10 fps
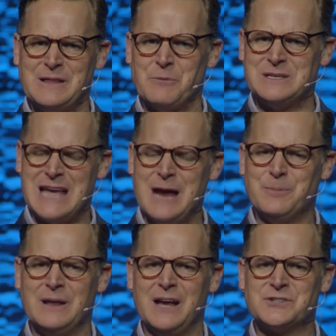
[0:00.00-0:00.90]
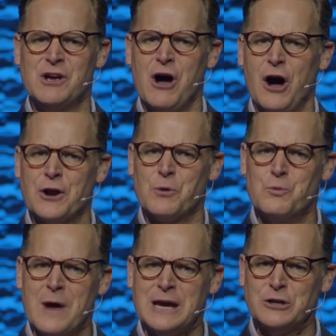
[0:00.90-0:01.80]
that would take place on a
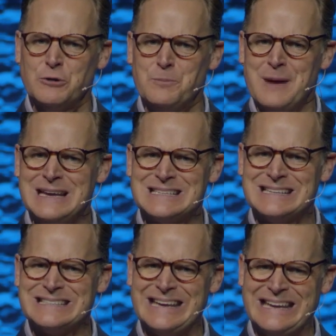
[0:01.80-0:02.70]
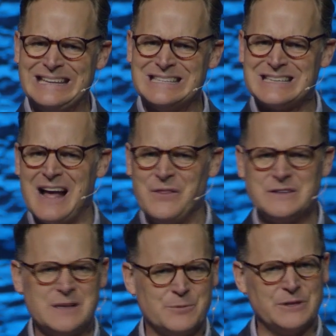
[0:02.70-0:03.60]
regular basis inside the
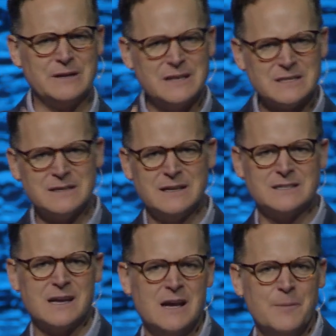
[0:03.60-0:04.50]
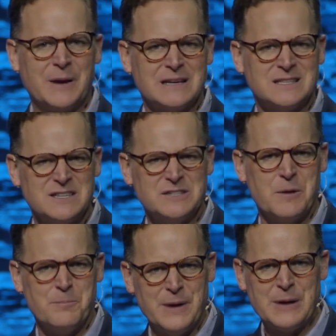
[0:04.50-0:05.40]
temple. Now listen to this, because this is
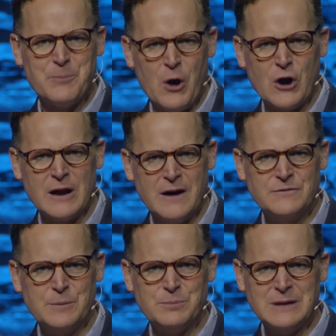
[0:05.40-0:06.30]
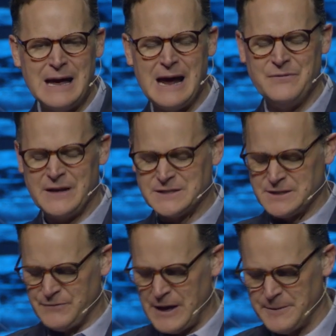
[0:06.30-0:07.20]
a big part of the plan that's
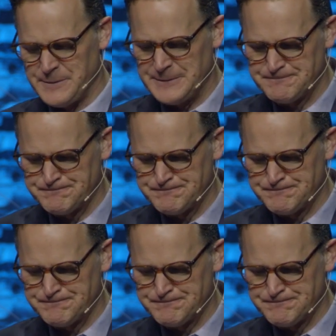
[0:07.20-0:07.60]
developing.